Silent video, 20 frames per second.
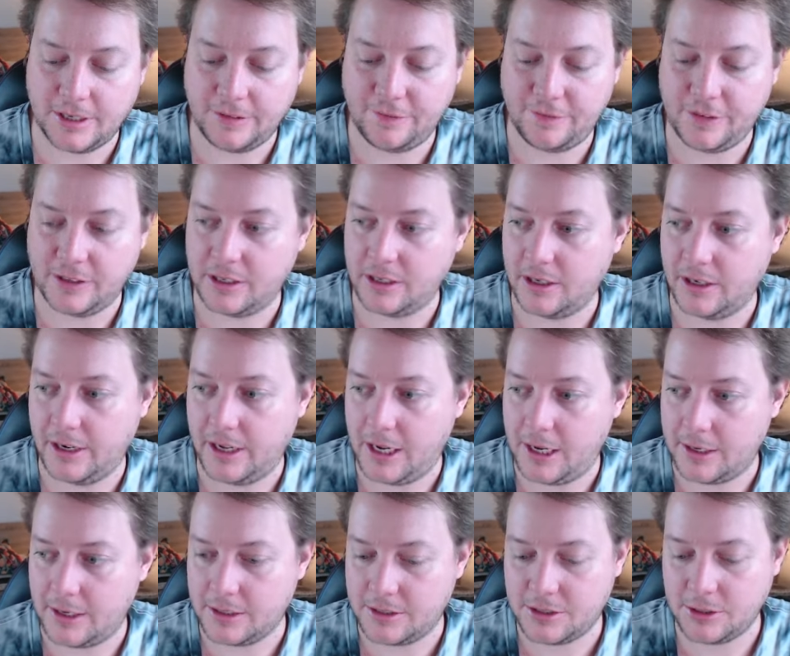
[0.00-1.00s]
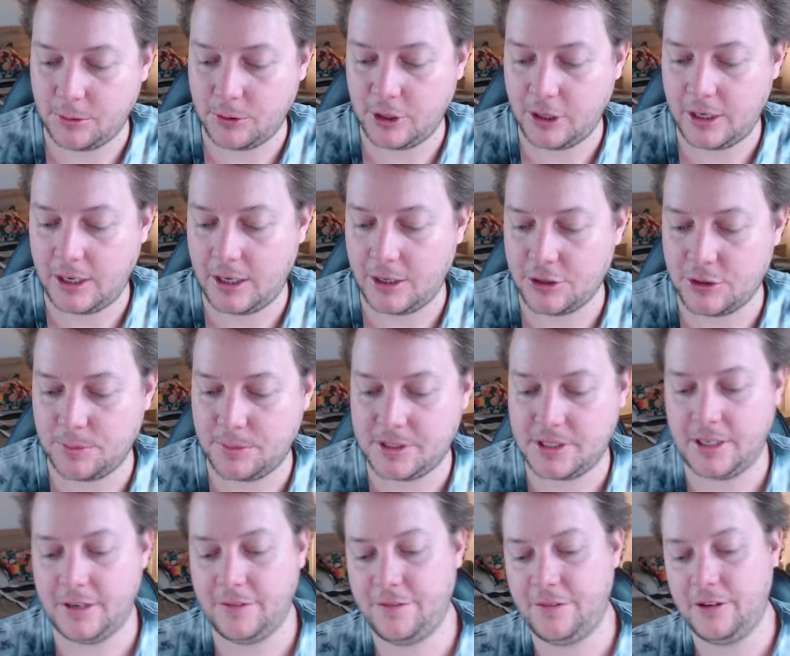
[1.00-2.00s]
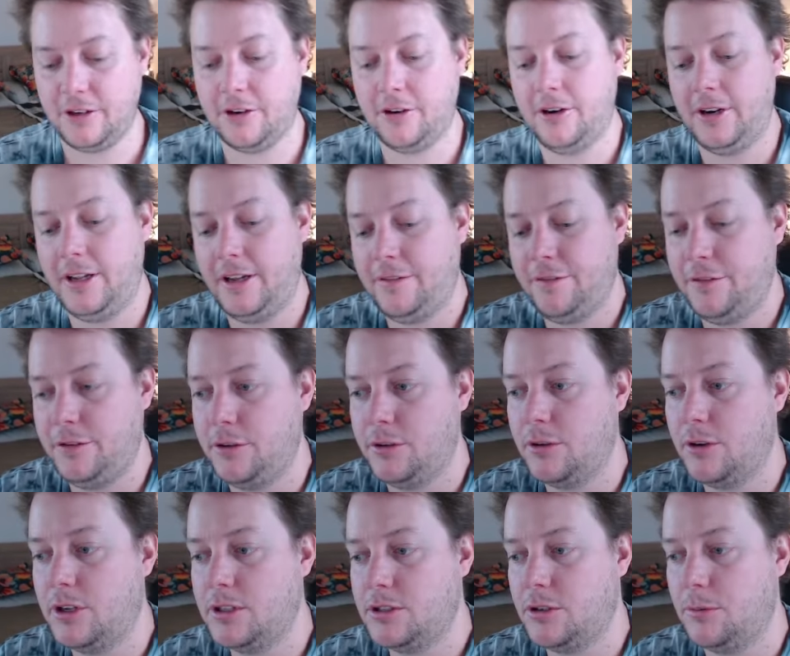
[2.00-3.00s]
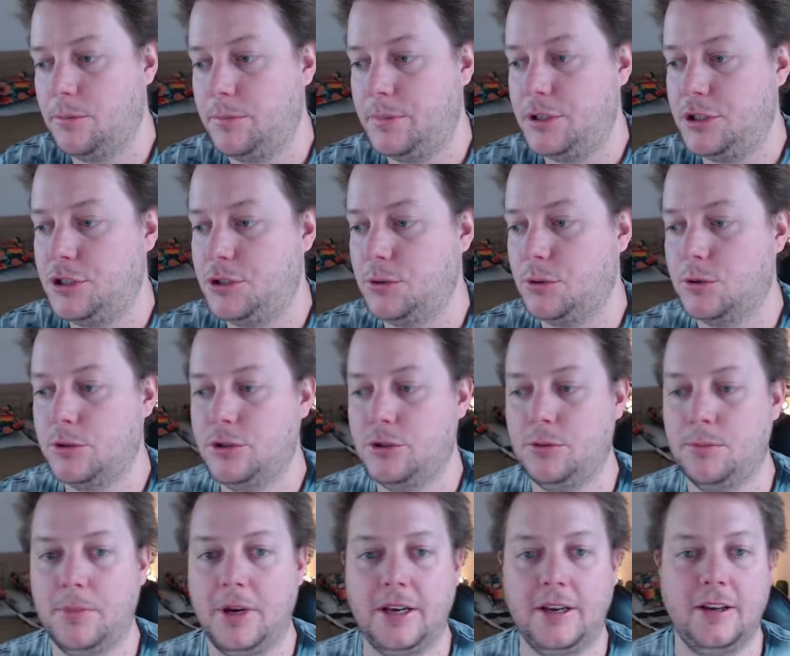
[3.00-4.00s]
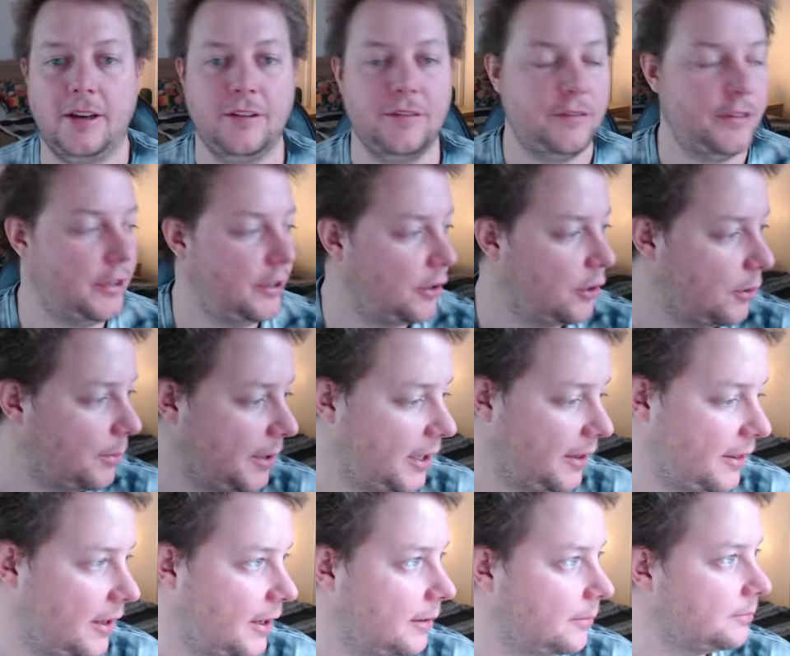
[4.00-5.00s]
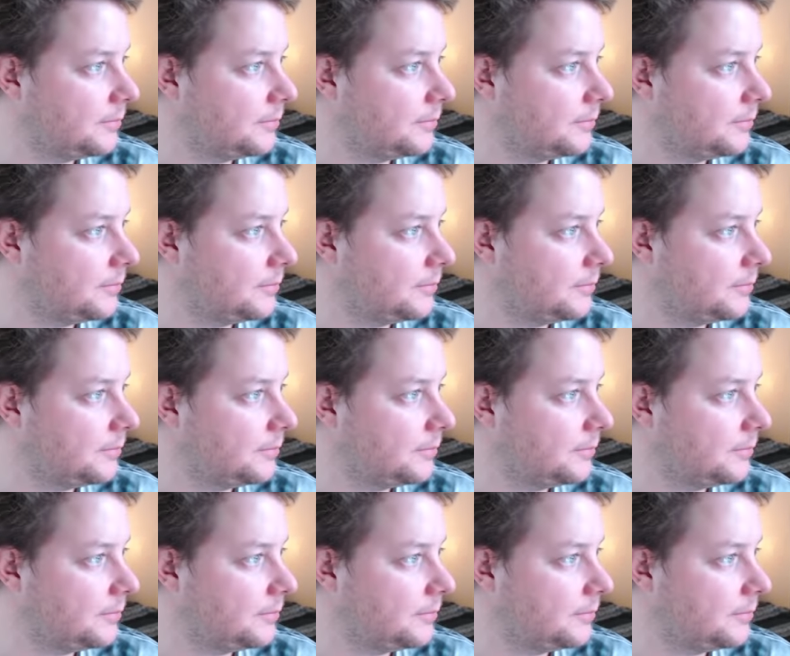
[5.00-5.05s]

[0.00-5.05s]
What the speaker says: figured it out yet. So when I 100% figure it out for you guys, I'll be sure to make a video about that.